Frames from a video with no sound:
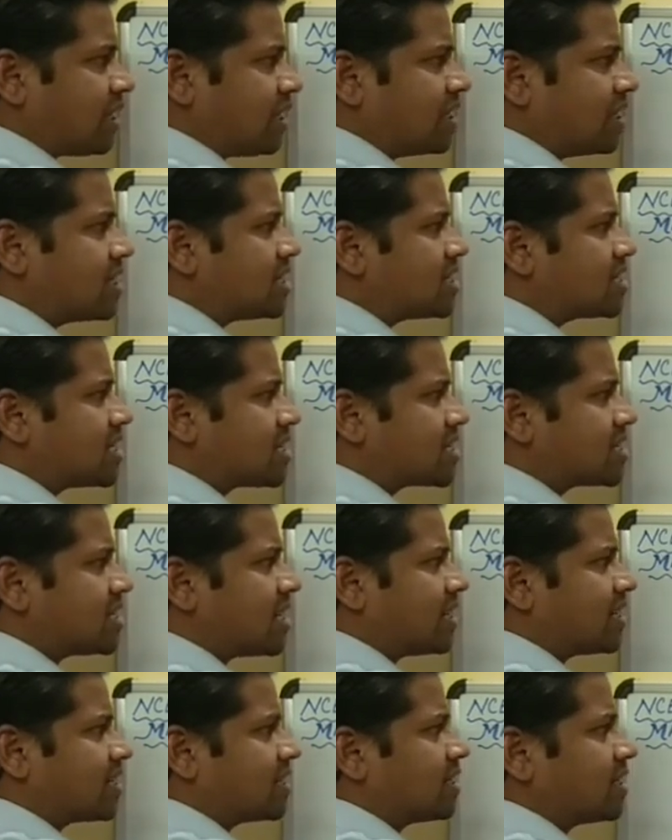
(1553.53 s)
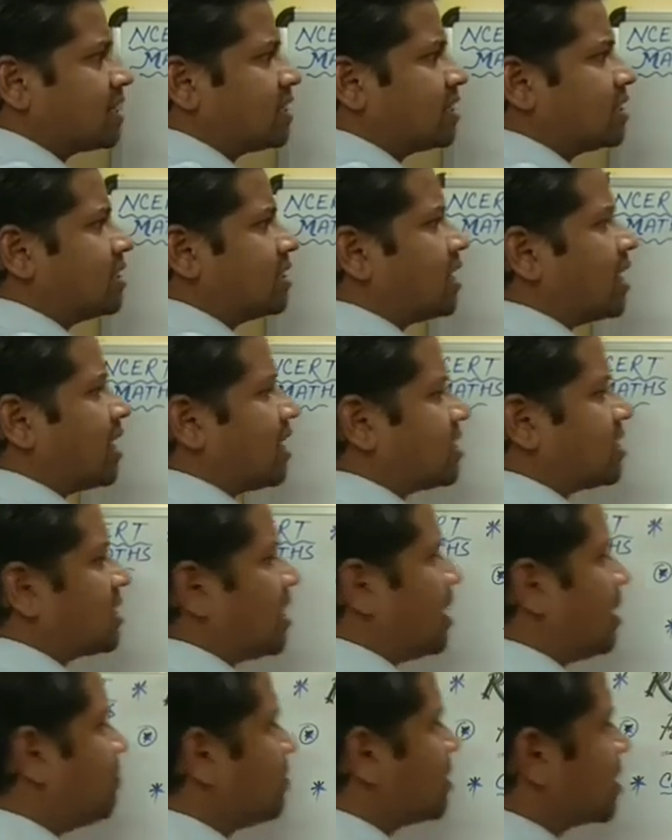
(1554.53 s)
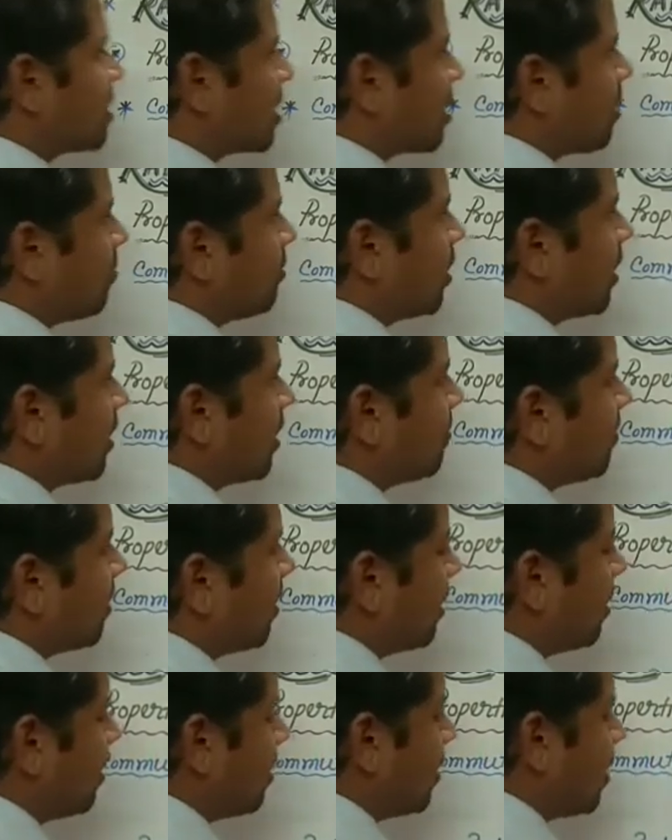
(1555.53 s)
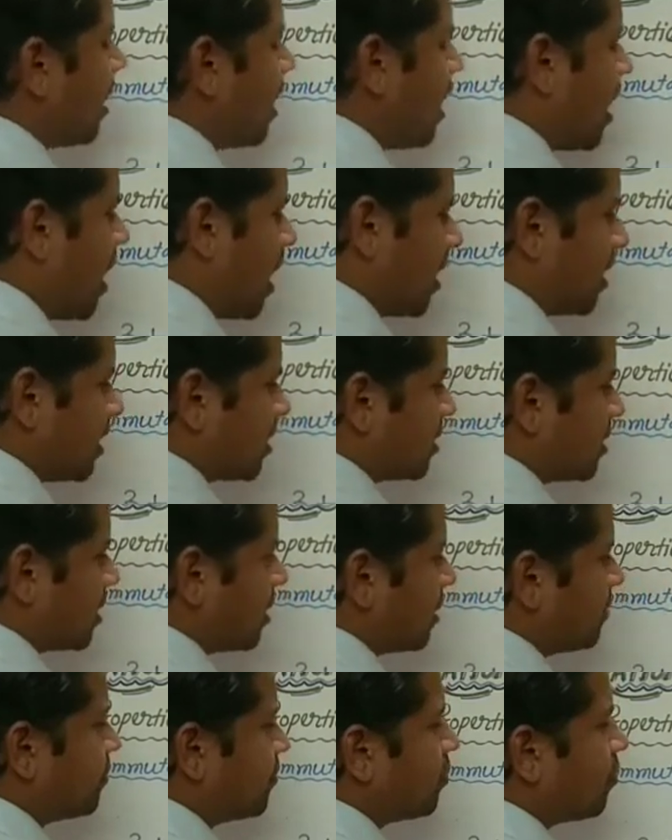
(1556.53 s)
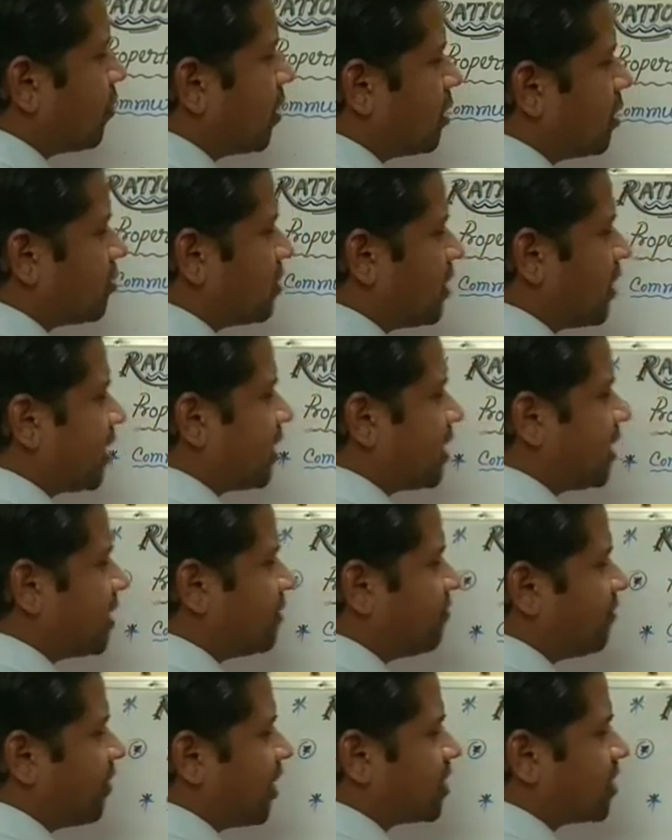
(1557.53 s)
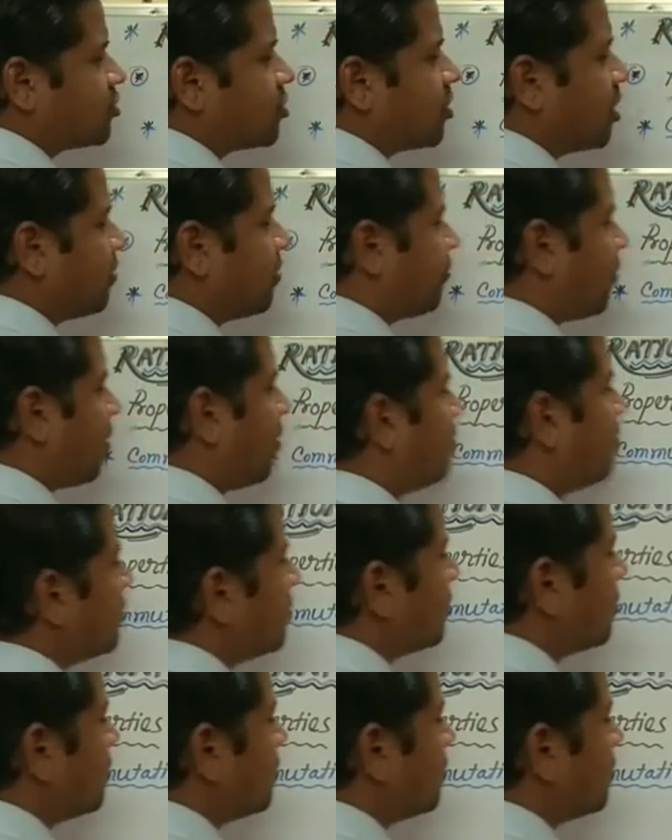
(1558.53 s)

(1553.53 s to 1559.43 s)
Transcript: is says that the rational numbers are commutative under addition. If you want to take in fractional form,